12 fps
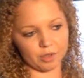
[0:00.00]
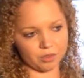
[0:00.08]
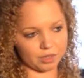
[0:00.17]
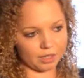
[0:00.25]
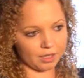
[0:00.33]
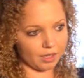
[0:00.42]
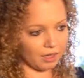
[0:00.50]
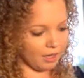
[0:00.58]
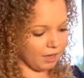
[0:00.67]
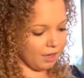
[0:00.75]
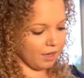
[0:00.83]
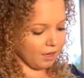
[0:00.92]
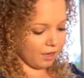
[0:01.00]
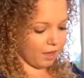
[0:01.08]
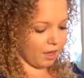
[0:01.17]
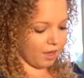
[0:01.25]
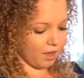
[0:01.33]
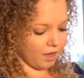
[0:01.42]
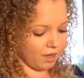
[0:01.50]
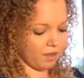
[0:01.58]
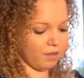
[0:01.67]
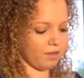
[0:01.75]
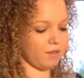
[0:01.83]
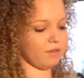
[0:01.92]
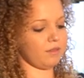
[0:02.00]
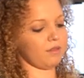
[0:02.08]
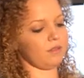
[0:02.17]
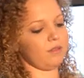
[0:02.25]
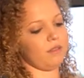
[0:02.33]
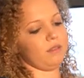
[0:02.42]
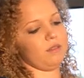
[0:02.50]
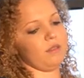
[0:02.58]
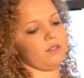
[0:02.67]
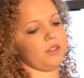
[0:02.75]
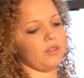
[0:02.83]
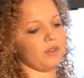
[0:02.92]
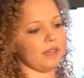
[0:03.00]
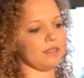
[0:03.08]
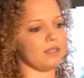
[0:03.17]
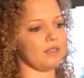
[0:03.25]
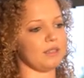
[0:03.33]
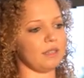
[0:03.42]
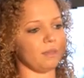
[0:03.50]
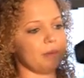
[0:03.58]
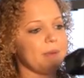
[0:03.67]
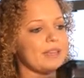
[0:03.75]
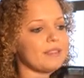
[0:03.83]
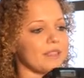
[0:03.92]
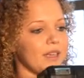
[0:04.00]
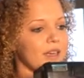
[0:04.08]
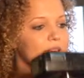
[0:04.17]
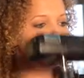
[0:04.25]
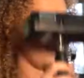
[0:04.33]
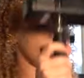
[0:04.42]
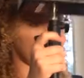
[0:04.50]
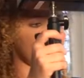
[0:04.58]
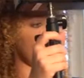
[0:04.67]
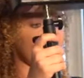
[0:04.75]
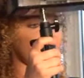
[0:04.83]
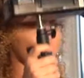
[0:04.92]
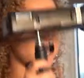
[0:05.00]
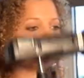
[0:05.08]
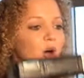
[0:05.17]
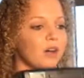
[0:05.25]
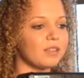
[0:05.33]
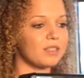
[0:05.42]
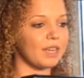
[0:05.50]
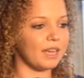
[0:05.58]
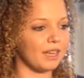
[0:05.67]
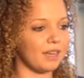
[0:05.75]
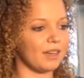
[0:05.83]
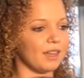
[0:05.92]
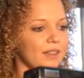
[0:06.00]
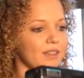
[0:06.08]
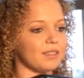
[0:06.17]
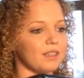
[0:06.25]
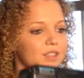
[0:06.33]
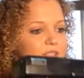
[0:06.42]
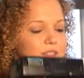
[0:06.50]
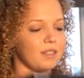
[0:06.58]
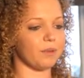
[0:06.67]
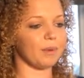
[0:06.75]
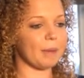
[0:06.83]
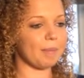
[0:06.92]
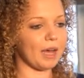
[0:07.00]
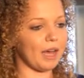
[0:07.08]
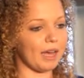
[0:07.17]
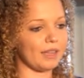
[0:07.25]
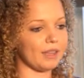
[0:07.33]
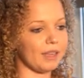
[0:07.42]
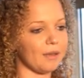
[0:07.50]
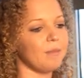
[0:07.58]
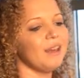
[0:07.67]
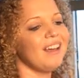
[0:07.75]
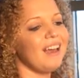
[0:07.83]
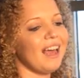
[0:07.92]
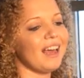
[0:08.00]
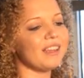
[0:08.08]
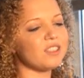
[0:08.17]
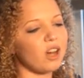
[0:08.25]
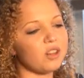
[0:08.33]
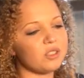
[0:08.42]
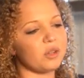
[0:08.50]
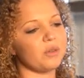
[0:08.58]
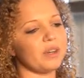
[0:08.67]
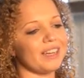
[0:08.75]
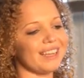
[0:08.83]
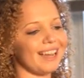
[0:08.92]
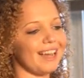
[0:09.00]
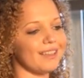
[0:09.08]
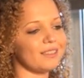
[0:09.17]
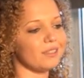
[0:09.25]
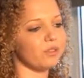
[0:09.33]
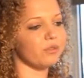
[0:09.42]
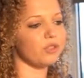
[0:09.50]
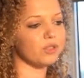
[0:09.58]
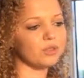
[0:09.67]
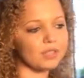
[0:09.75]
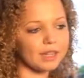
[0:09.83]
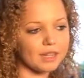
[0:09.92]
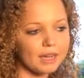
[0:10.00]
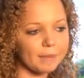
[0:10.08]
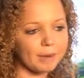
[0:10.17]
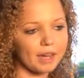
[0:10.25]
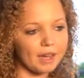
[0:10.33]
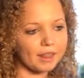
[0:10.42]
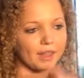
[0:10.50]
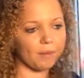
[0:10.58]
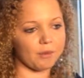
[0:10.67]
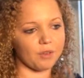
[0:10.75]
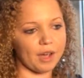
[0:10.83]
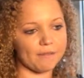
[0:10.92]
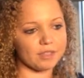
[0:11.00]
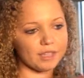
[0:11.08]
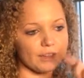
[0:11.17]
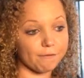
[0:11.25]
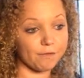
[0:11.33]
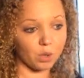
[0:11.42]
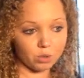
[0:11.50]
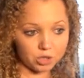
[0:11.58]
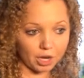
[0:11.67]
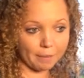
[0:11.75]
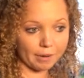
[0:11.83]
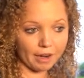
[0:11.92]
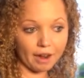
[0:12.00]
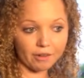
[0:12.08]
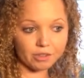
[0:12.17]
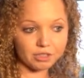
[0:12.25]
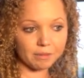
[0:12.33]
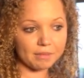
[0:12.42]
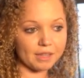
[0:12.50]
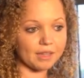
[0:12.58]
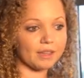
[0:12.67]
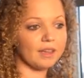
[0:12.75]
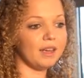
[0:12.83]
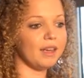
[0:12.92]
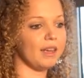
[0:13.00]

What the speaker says: using so you guys can see, but basically, see, small stand, and this can just sit right behind them. And it's also good in case you do see the light behind them. If you have to like Photoshop it out or something,